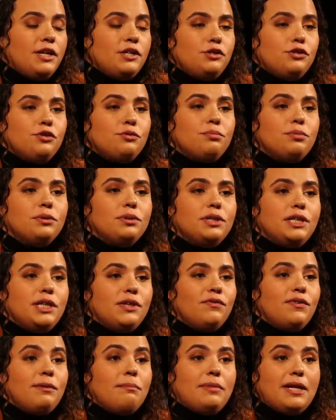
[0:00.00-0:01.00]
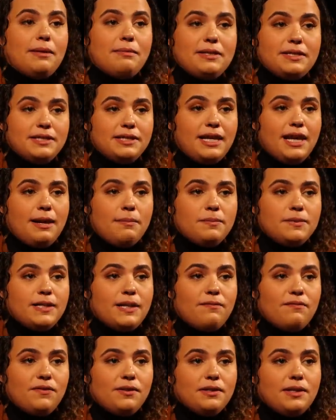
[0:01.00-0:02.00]
do believe in baby steps. I
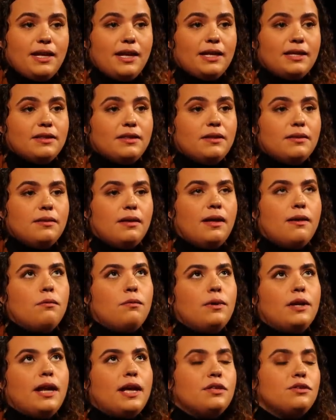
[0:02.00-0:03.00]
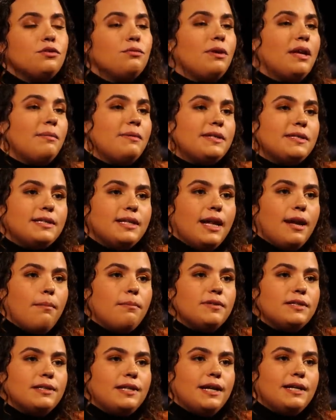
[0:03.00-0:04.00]
feel like when I do baby
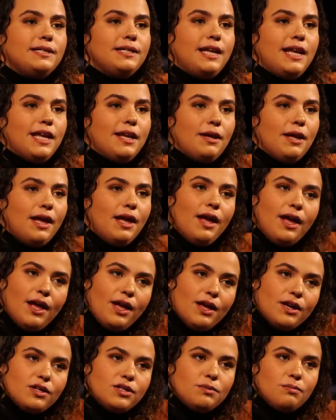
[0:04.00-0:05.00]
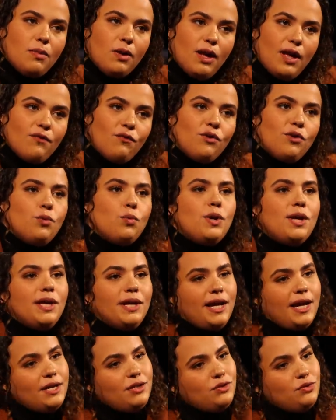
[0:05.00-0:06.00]
steps and I take small, every
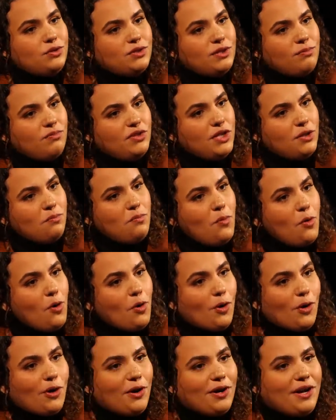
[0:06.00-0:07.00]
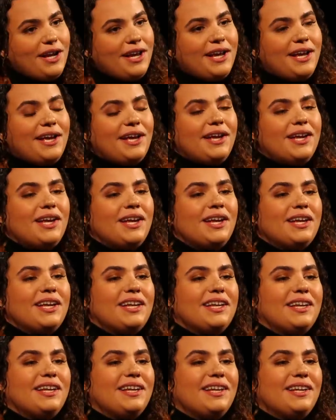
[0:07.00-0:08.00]
week I do something more,
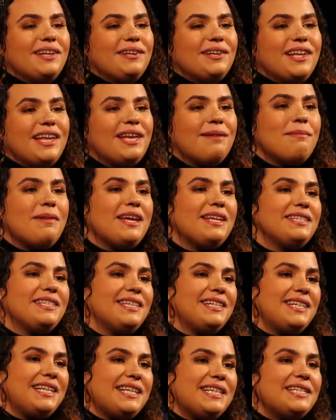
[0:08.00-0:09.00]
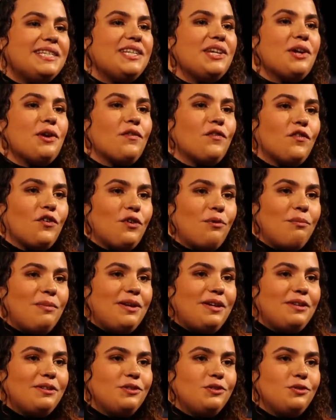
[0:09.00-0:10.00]
it makes it easier for
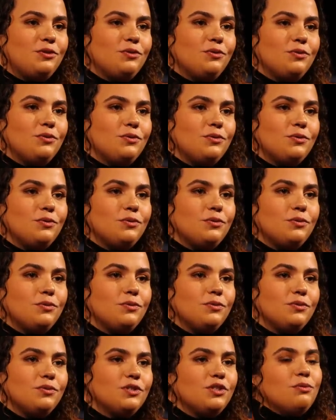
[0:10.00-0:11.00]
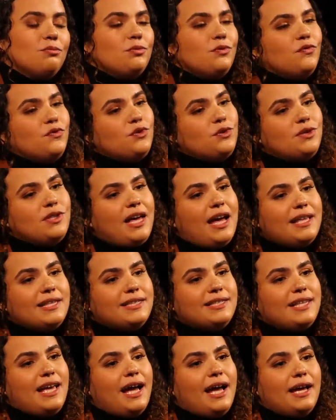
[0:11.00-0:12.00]
me to move to that
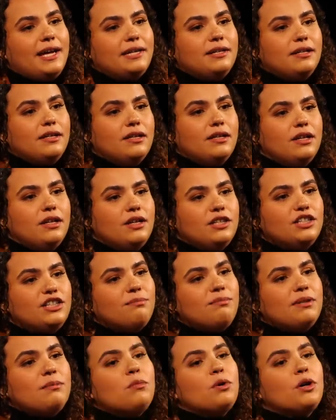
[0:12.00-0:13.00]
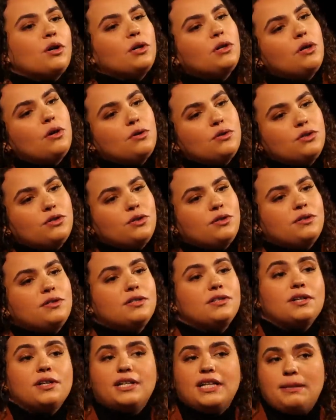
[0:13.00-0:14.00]
side, to be more closer and to
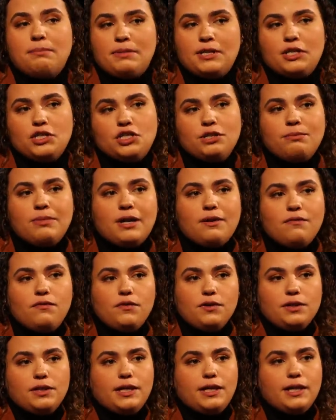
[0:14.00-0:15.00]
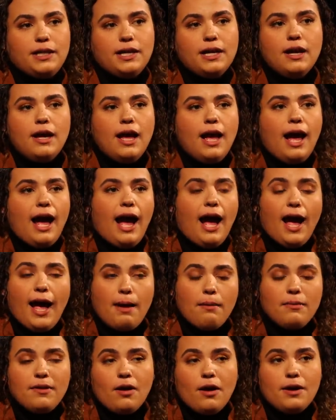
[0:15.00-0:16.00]
start keeping Shabbat fully. Mm-hmm.
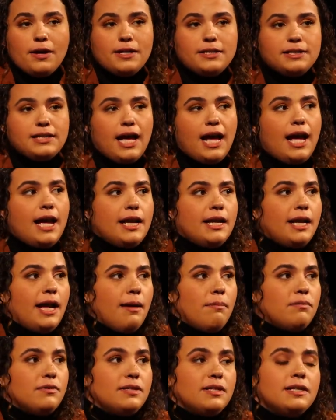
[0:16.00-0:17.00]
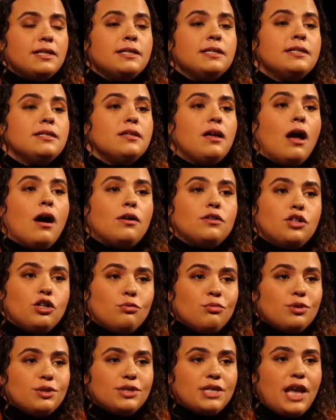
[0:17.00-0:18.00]
I'll be honest, I kept since
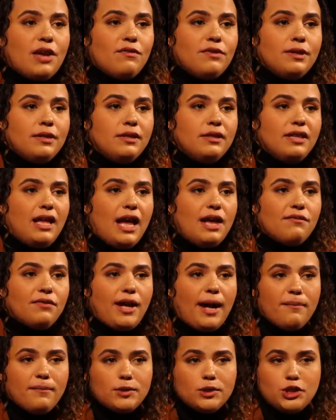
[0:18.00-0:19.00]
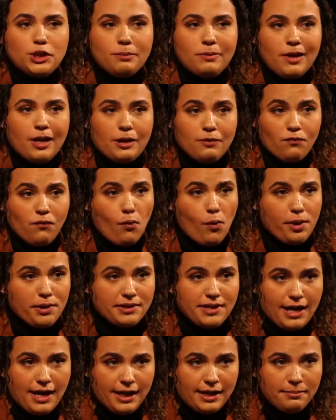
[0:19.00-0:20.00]
October 7th, I've kept Shabbat four
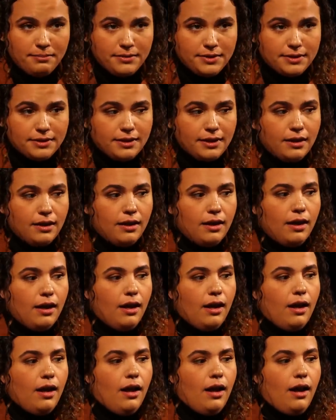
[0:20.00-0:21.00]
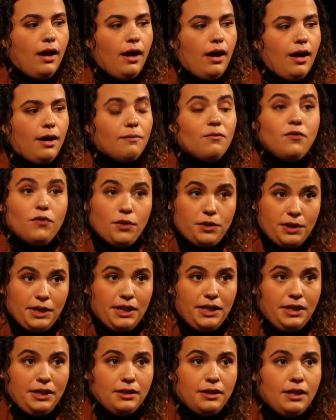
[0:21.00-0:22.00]
times
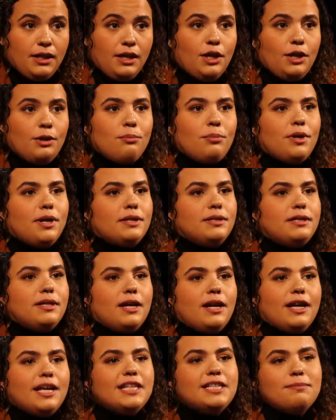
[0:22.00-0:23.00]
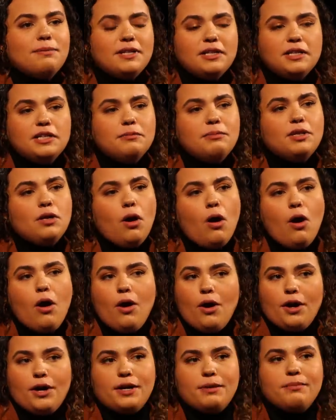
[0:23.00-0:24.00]
fully, but it's been a little bit
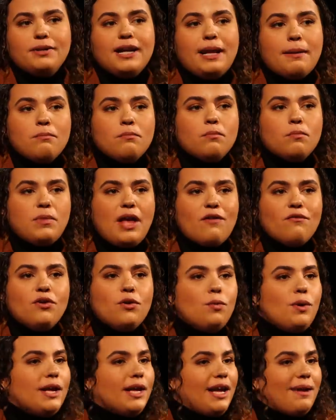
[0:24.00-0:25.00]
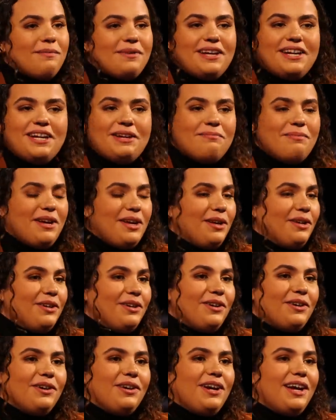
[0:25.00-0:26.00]
hard, but every week I'm getting
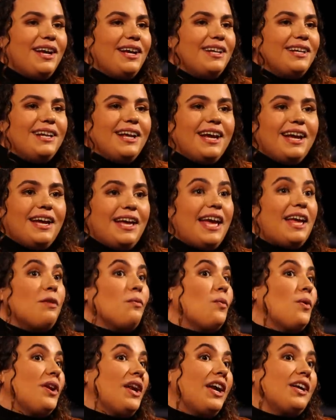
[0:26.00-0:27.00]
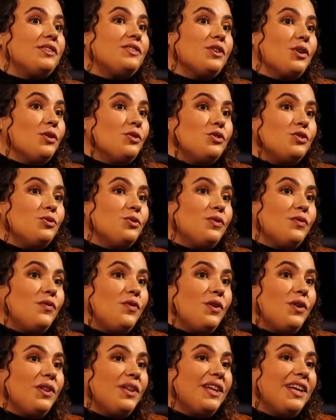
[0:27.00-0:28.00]
better. Good. And when I don't do it
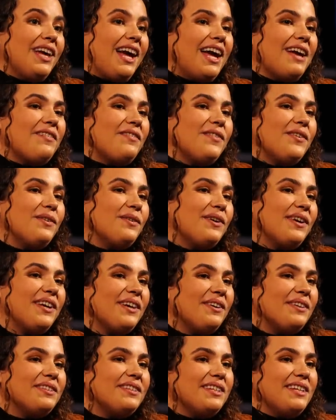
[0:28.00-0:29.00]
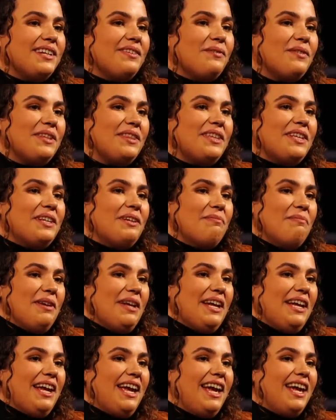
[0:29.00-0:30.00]
fully, I feel guilt within
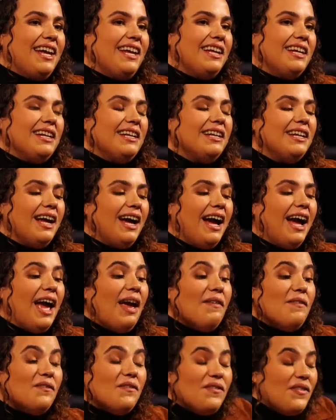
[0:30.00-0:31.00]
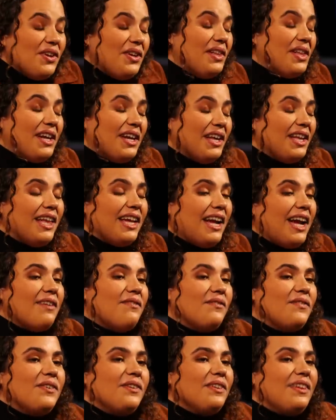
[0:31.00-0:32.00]
me and I feel it. Like, I
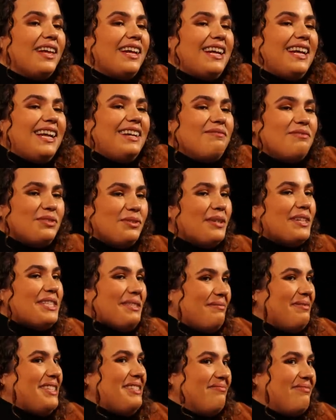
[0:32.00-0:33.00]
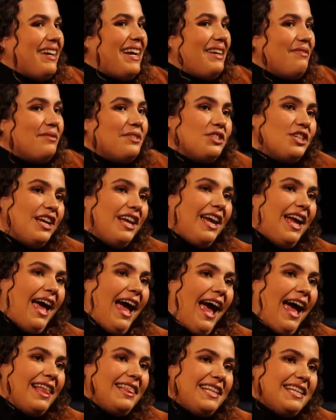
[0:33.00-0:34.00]
feel like I'm doing something bad, which
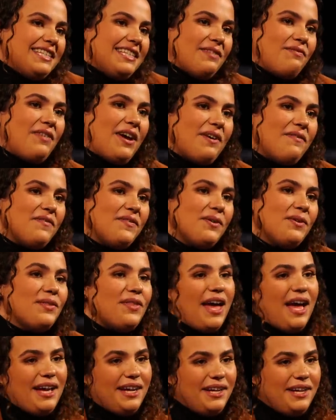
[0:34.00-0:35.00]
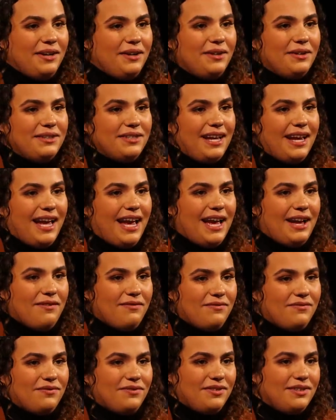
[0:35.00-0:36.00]
at least if I feel that guilt, I
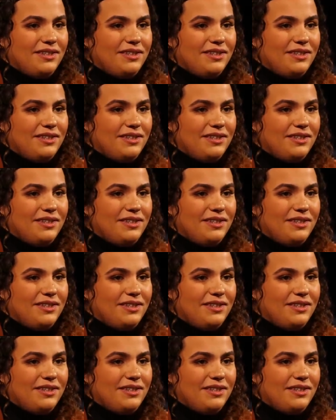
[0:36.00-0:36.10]
have...